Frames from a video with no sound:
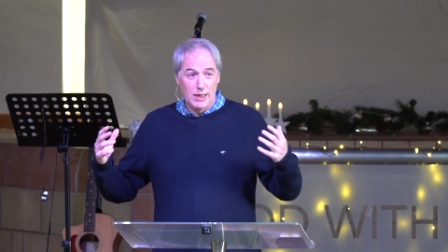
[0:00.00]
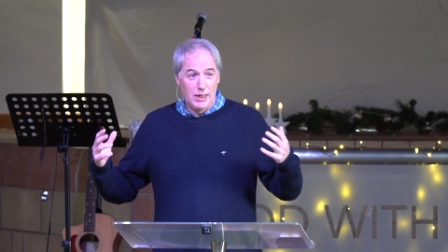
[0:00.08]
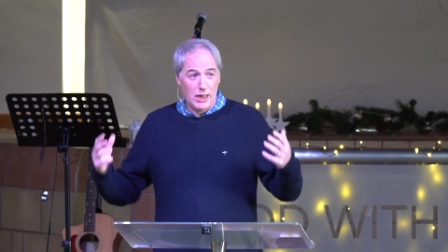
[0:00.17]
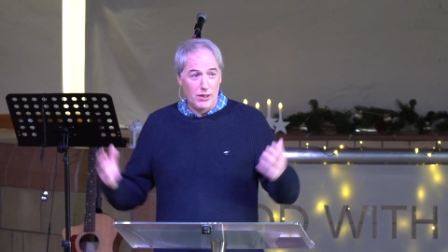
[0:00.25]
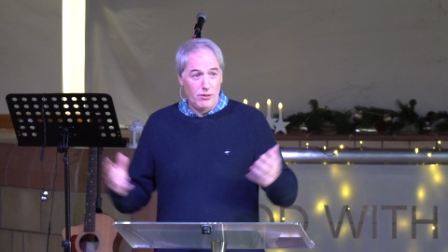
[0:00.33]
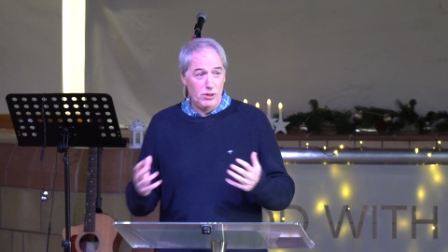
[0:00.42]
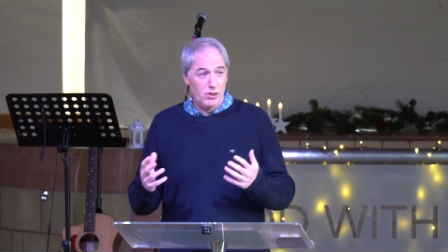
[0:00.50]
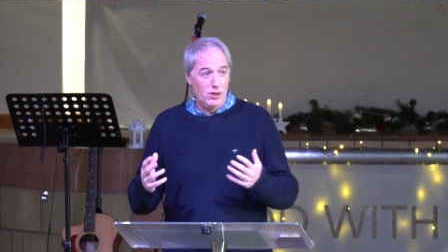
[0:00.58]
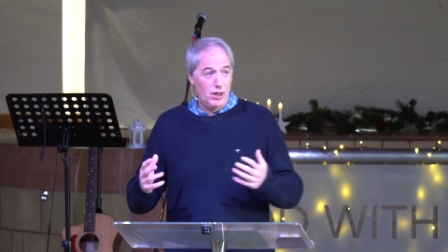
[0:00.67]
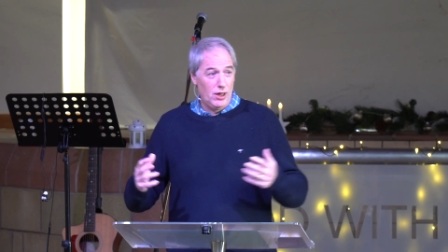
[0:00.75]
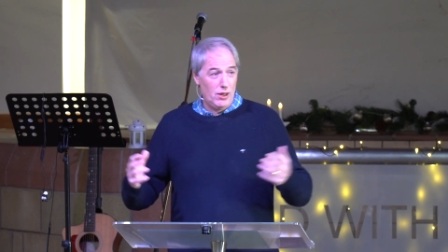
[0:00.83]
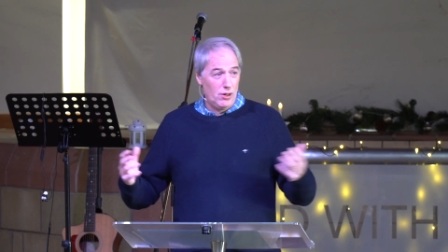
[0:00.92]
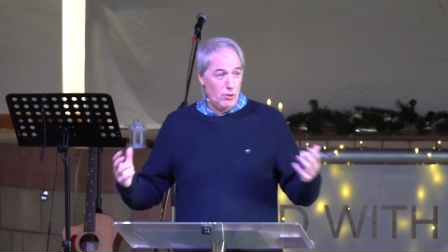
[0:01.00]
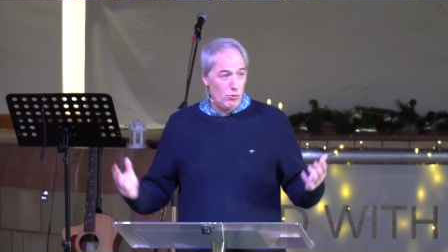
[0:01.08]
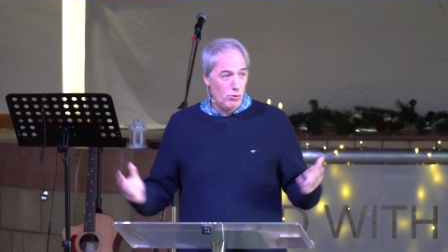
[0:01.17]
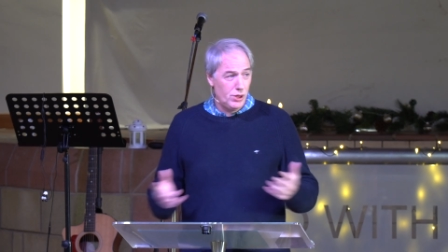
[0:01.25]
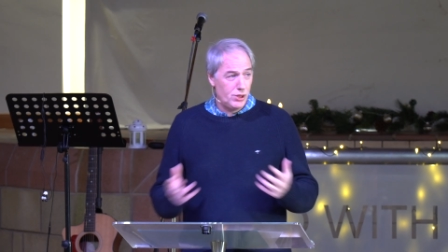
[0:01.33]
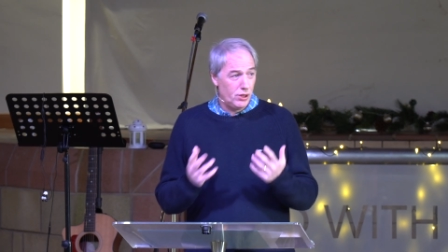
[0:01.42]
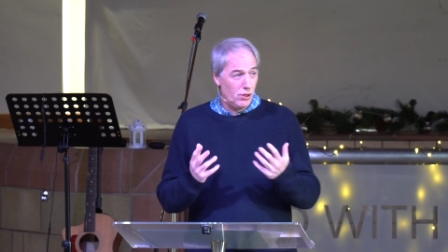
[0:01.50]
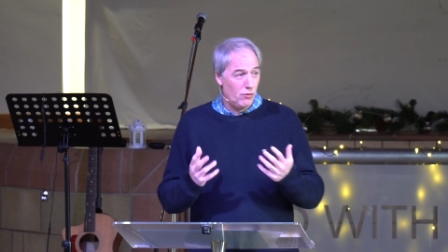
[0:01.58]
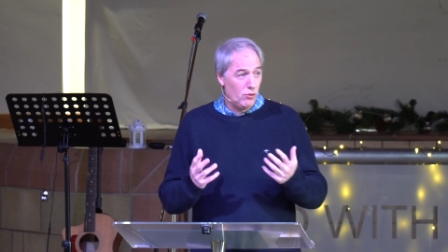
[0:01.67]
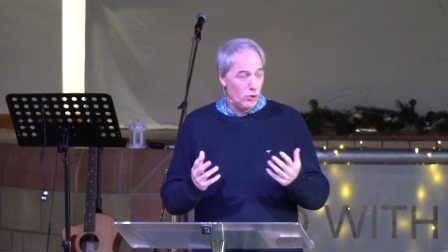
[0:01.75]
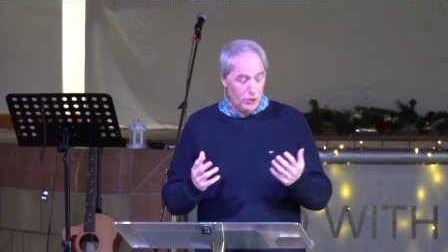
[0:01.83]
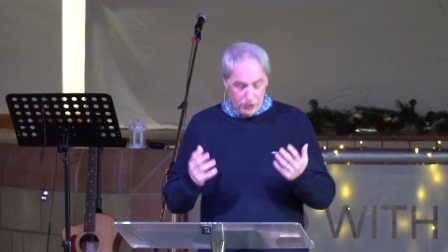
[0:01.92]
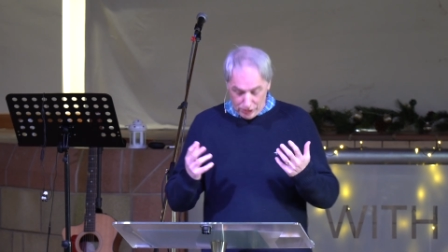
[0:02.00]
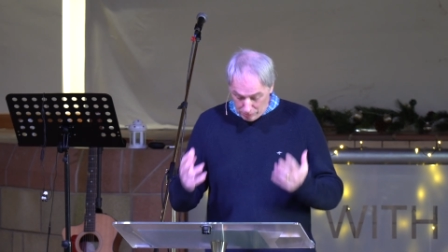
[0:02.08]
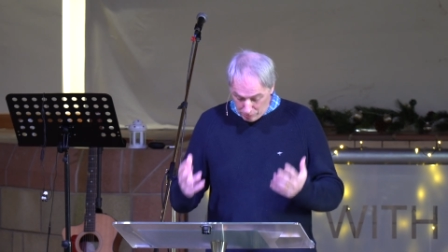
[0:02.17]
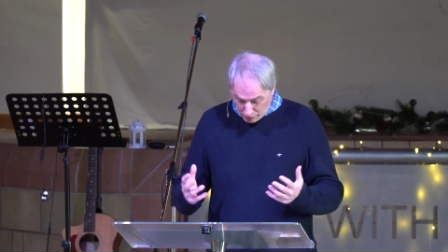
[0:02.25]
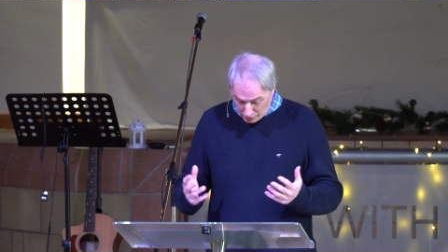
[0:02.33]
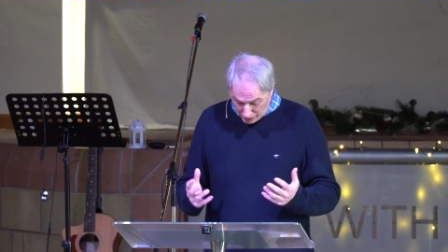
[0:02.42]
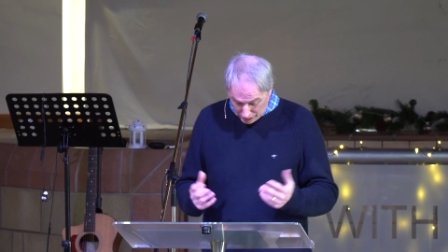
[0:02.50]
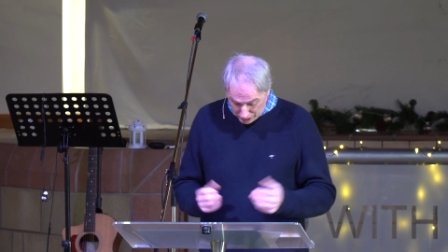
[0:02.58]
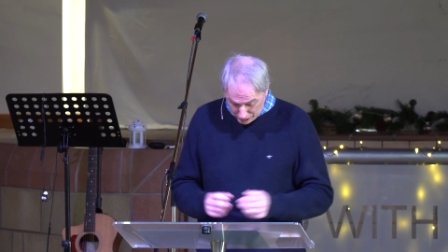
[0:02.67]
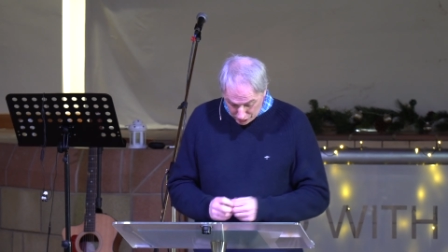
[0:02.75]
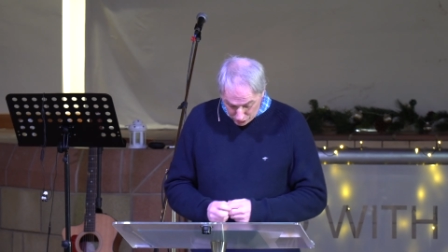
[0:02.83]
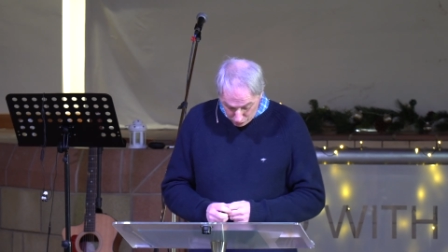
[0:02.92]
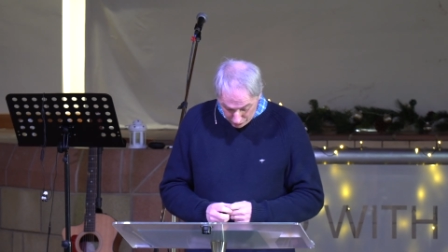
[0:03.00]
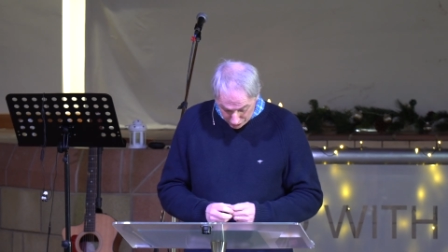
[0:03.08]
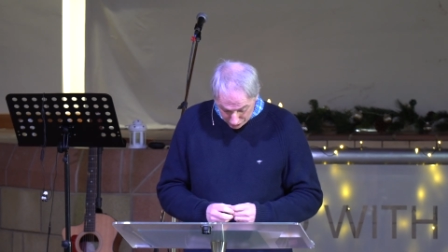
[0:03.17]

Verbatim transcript: gathering together and raising their voices in praise. This is what it